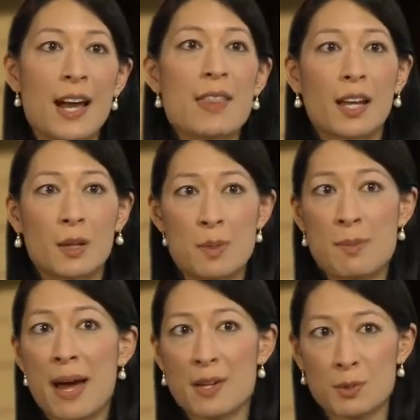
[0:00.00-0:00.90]
that can be
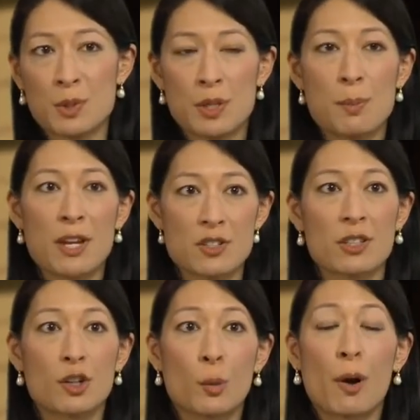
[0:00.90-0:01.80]
passed between a patient
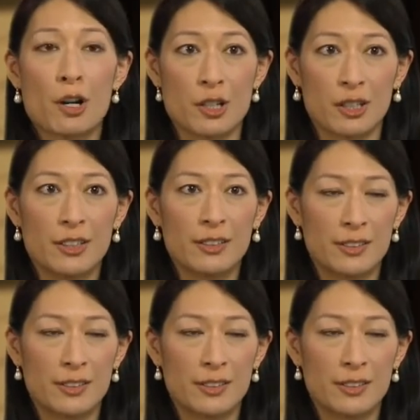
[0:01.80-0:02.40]
and her partner.